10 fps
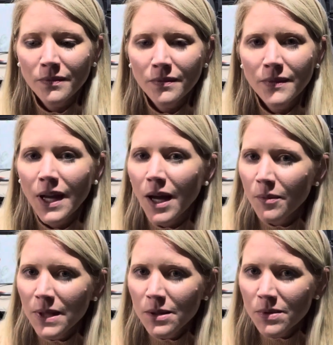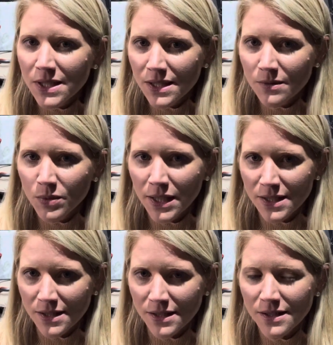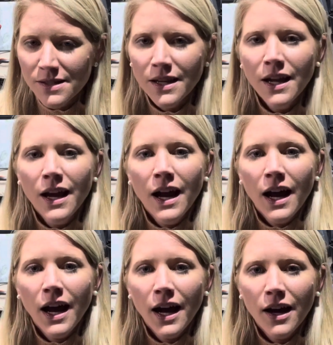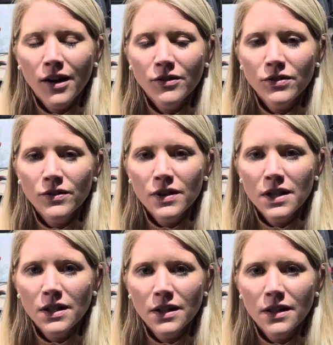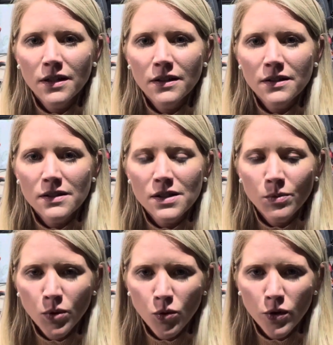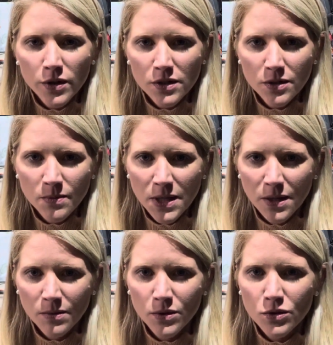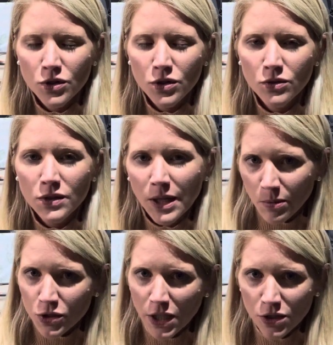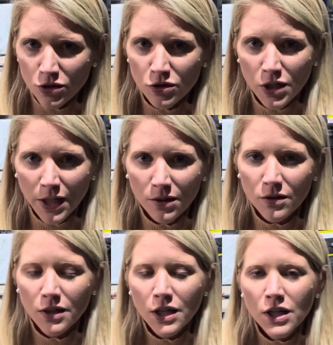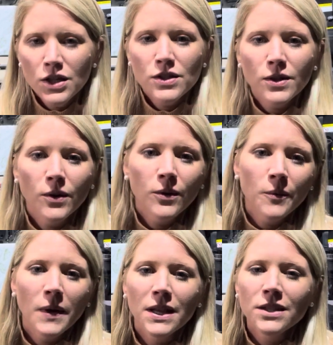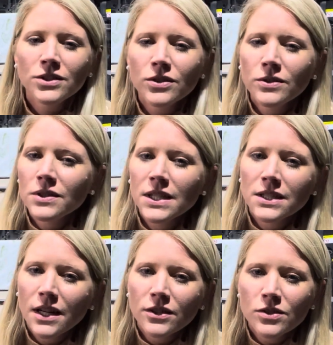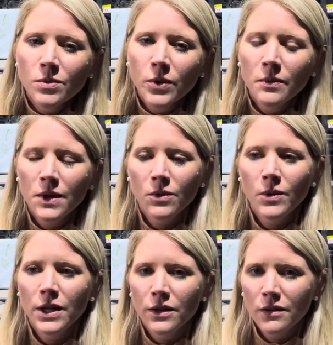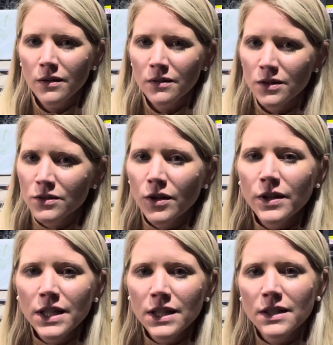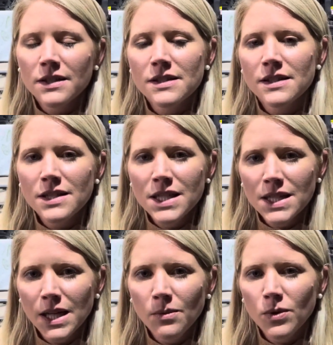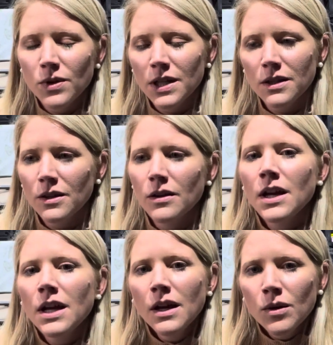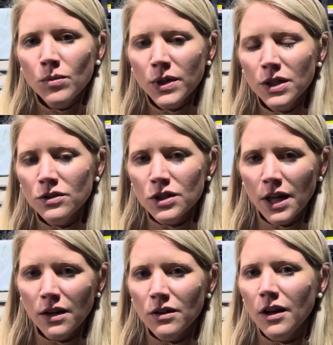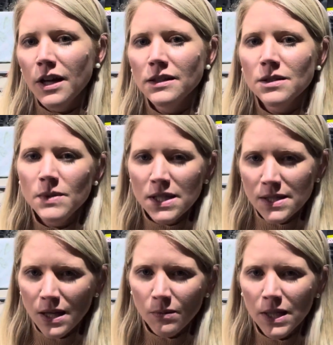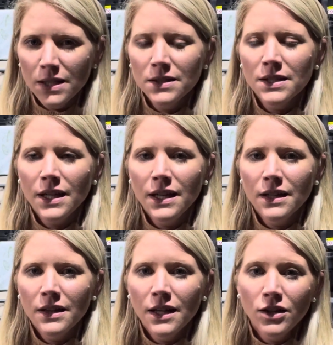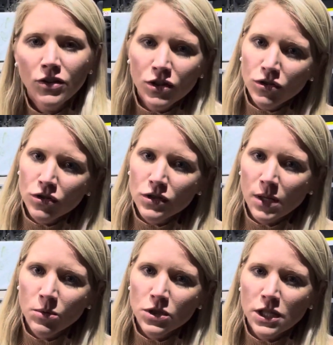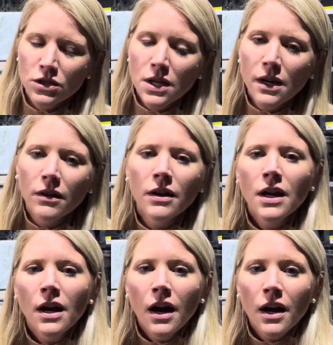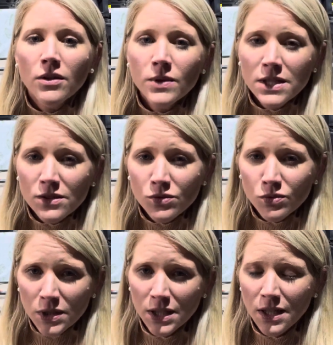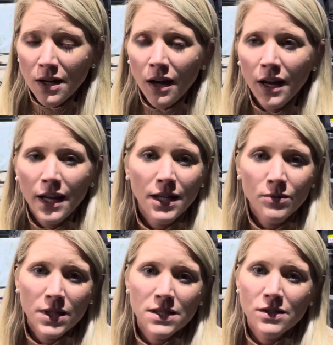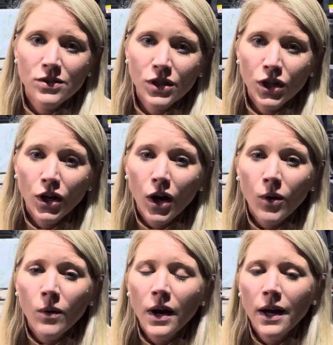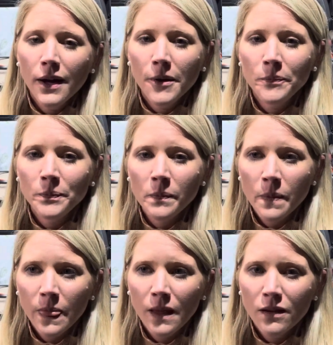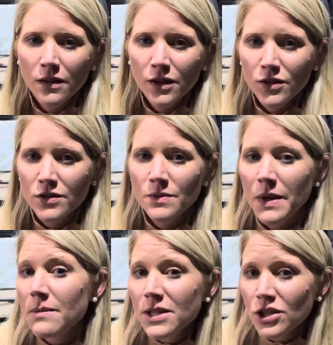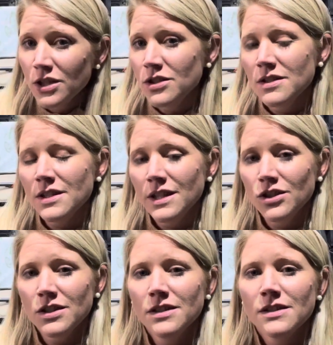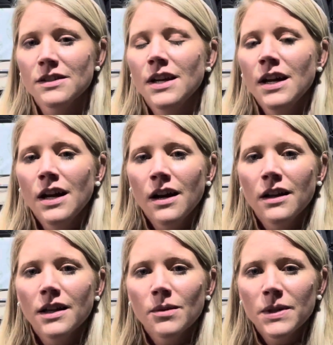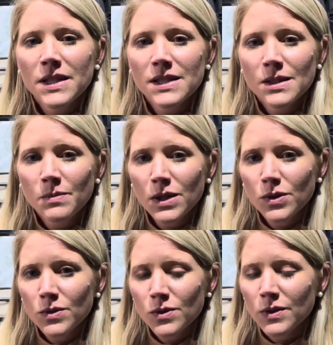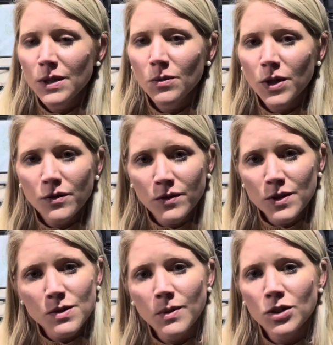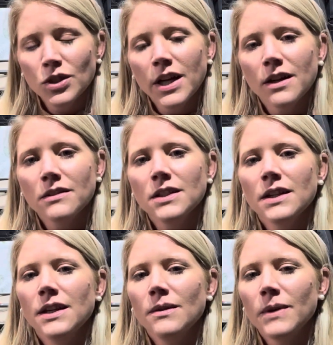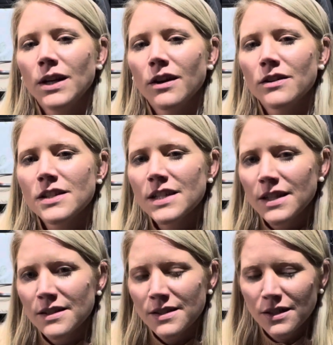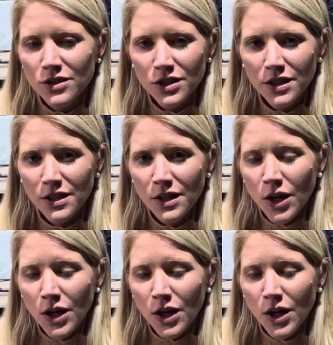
not many places have the support to be able to diaper change your child. So unless you're going to like a doctor's appointment where there's already an existing table that they're putting your child on to be examined, and then you can do your diaper change there. Otherwise, there's really not any places you can go. There's baby changing stations, a lot of places, but those only work for a small child. And my daughter's 6, and she